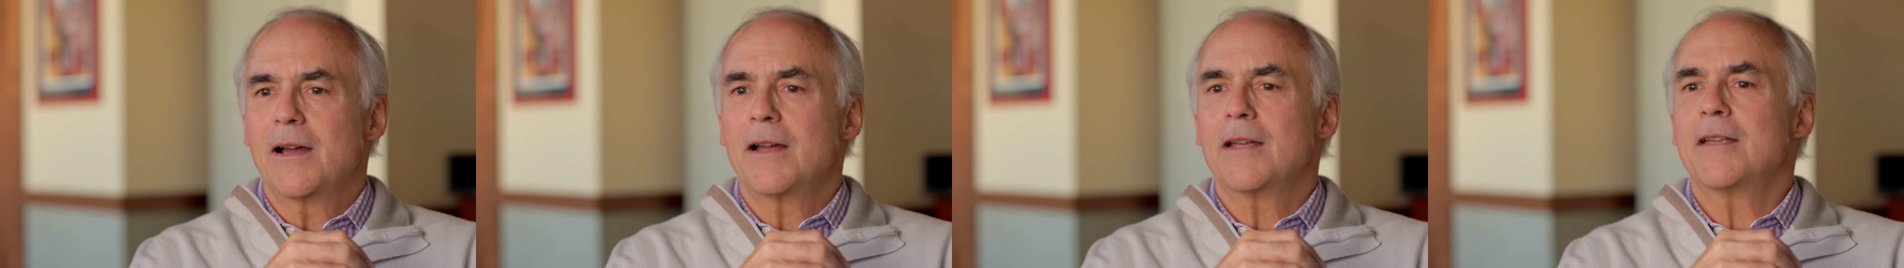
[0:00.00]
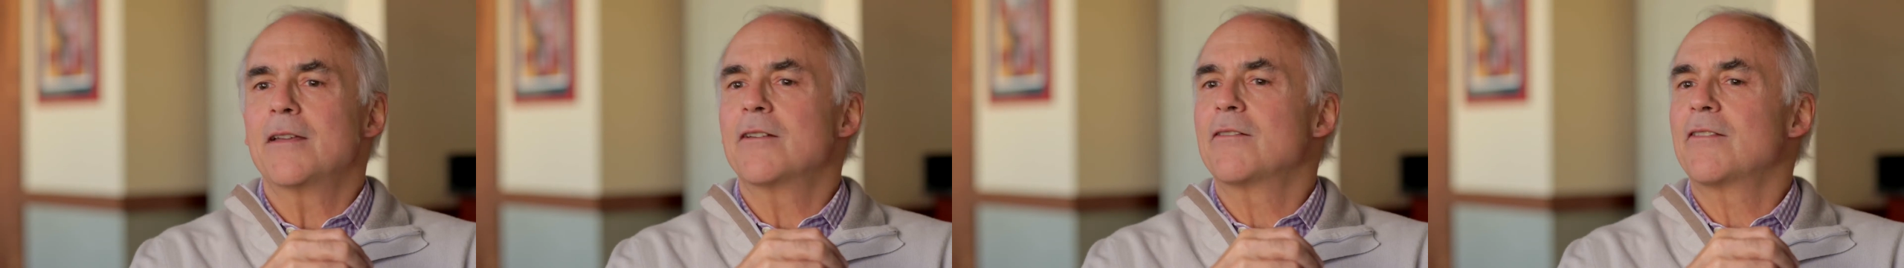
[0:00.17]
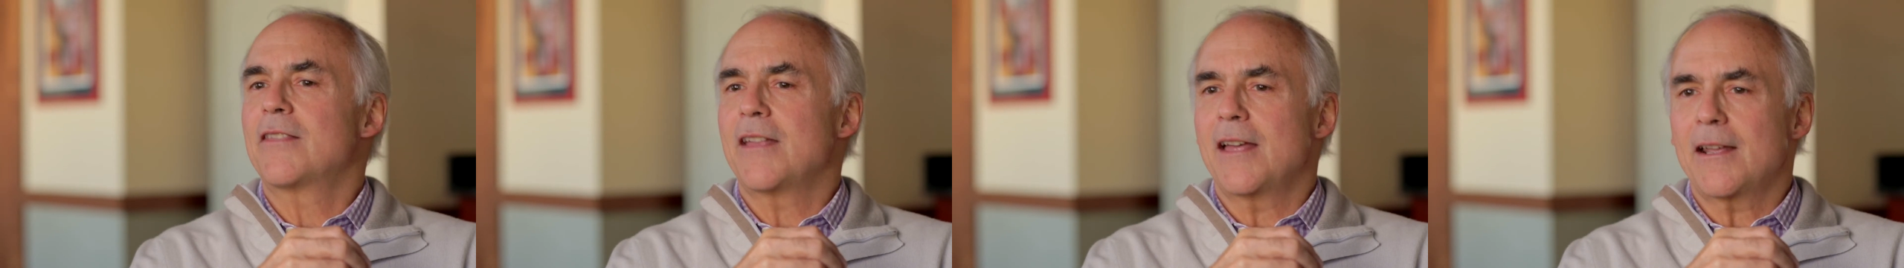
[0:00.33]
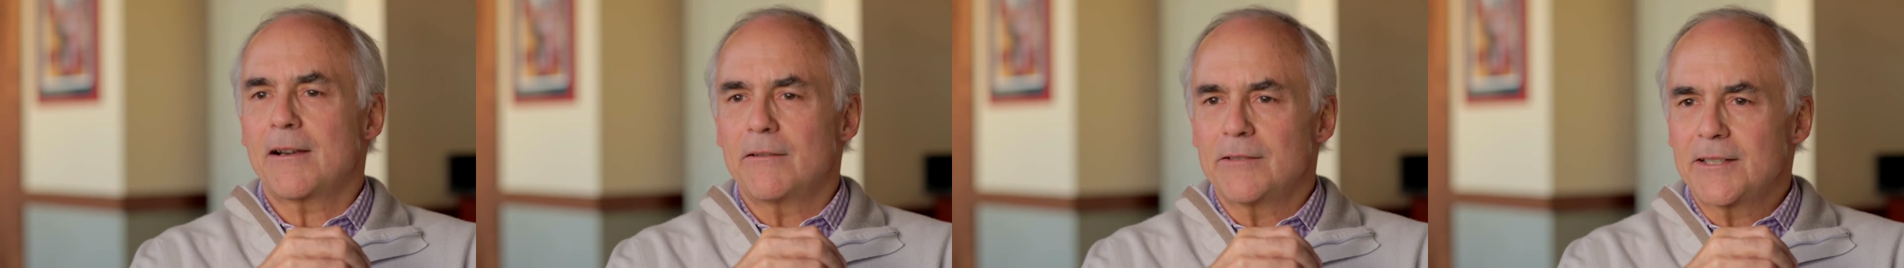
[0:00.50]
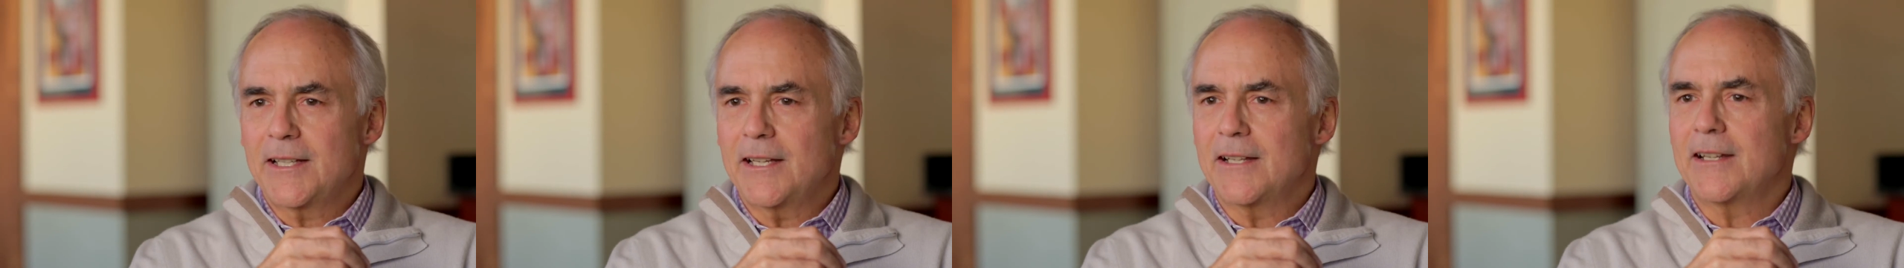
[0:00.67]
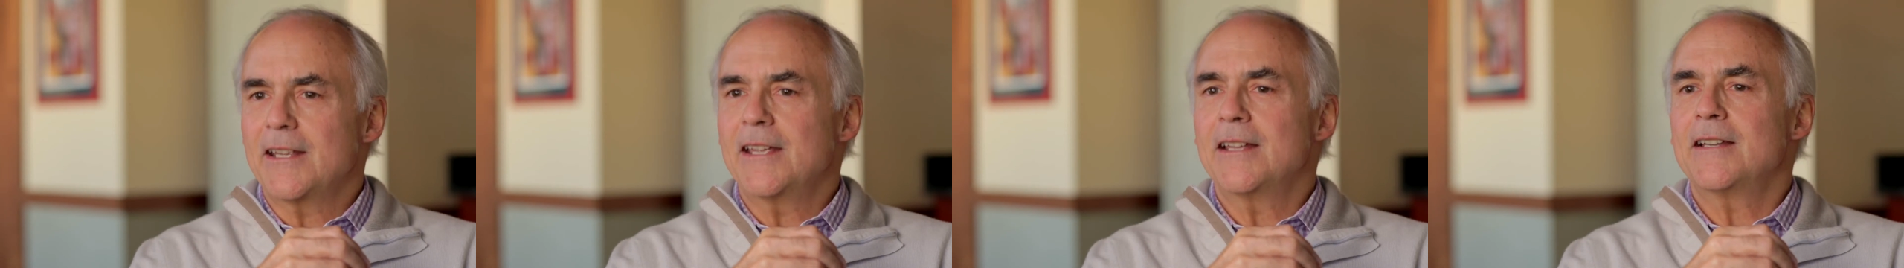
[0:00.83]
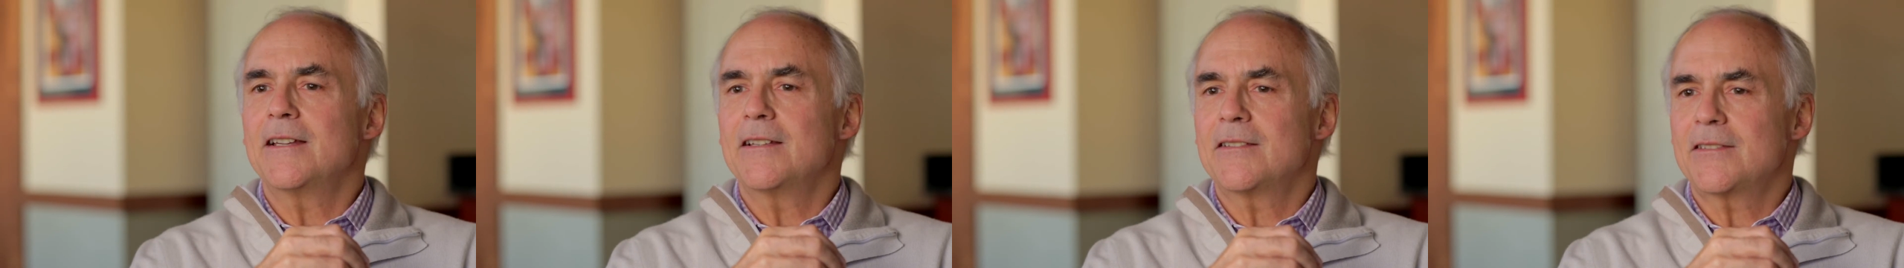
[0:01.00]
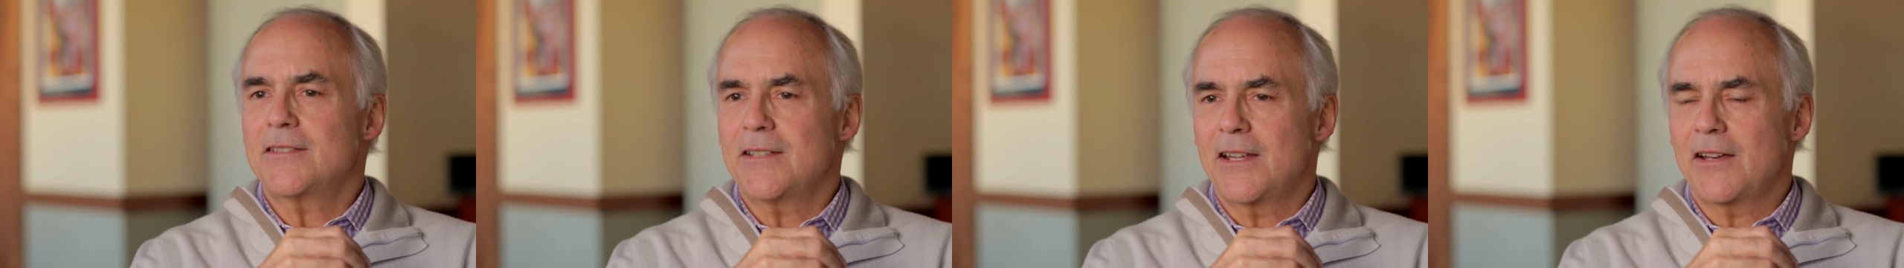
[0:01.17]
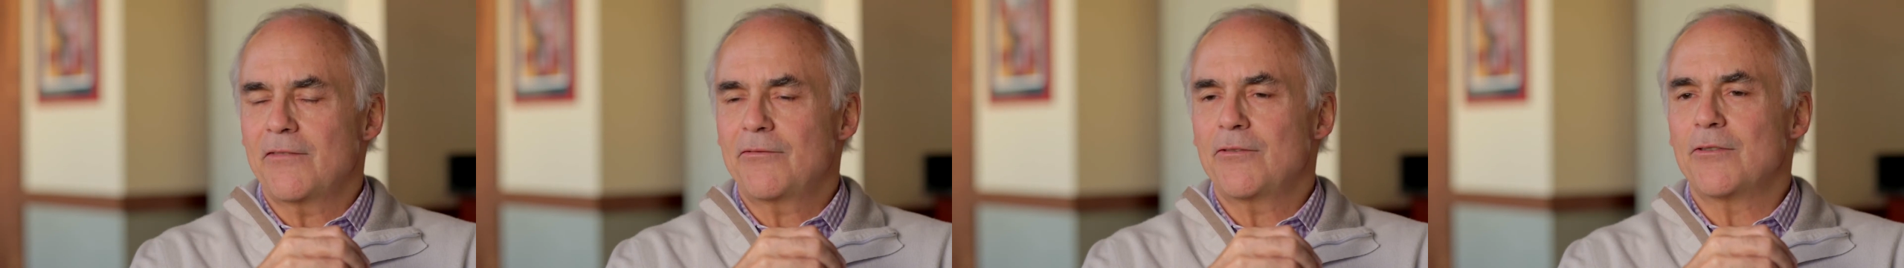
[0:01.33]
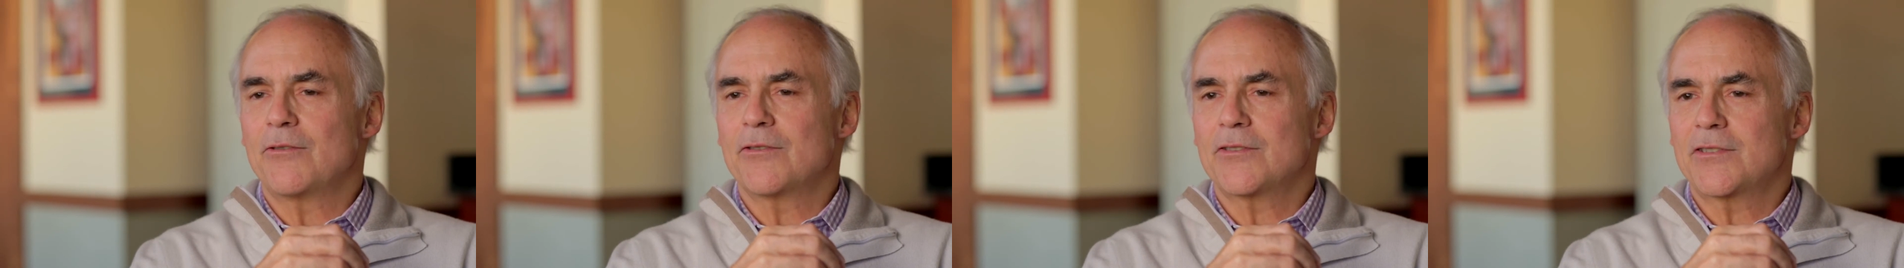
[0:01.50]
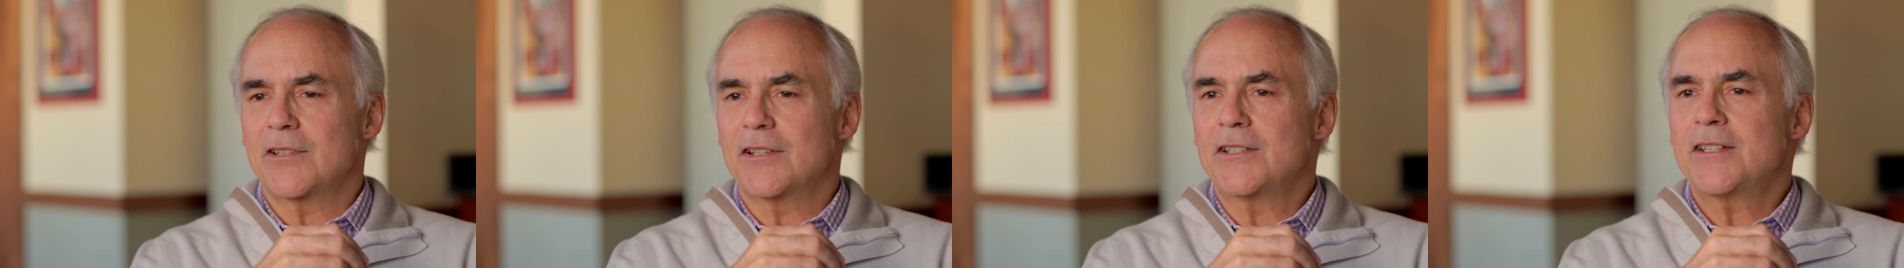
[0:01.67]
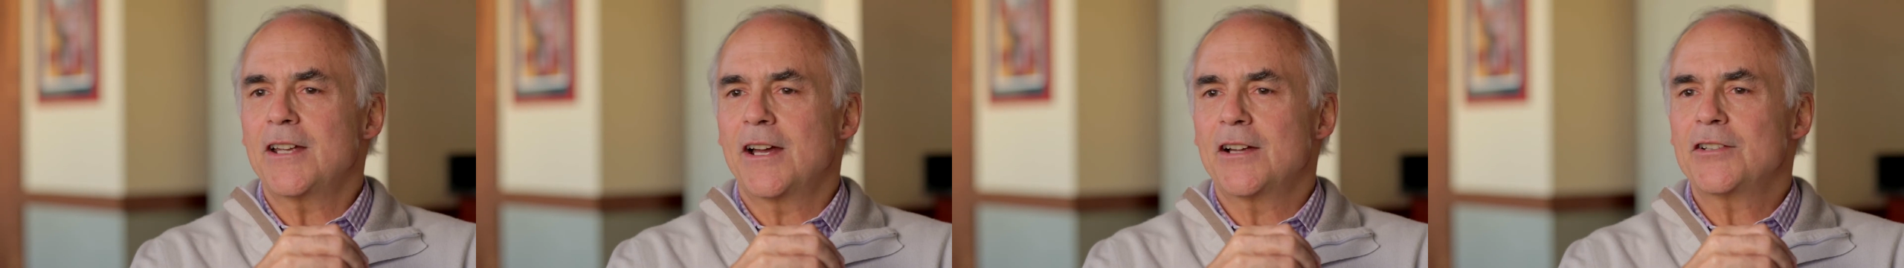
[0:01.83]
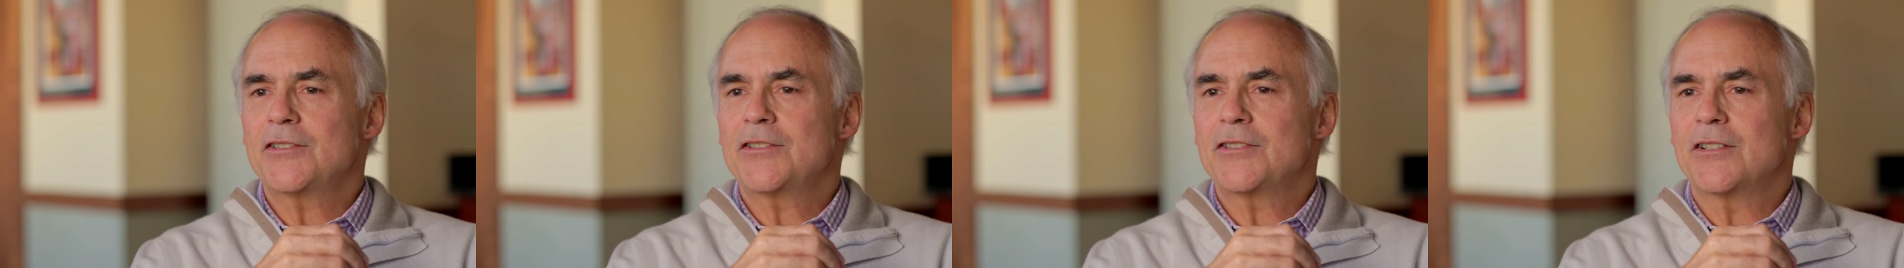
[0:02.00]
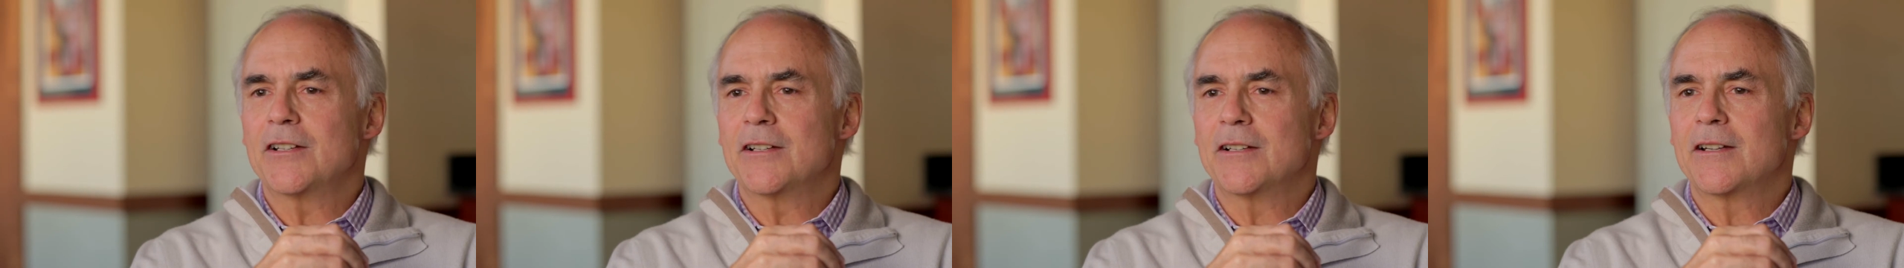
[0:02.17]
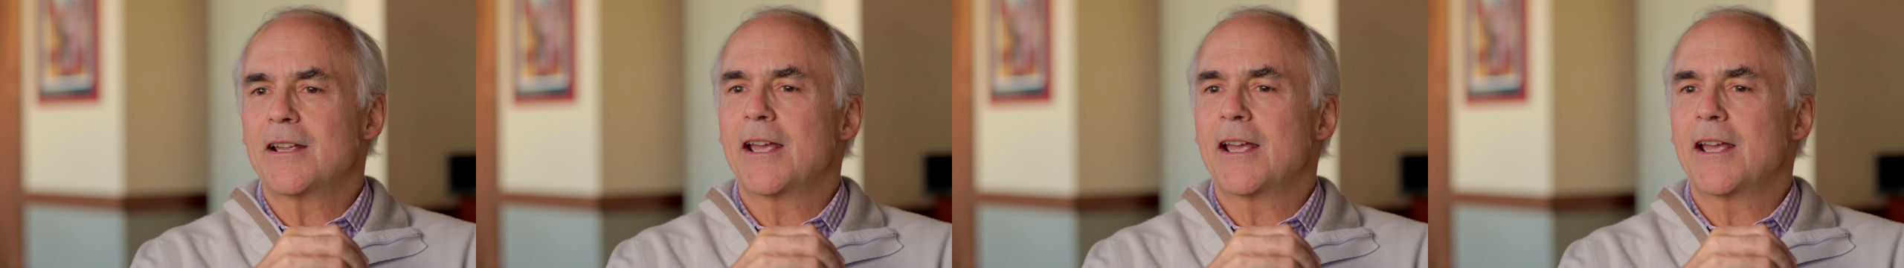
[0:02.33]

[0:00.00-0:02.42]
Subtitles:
that'll get any CFO's attention,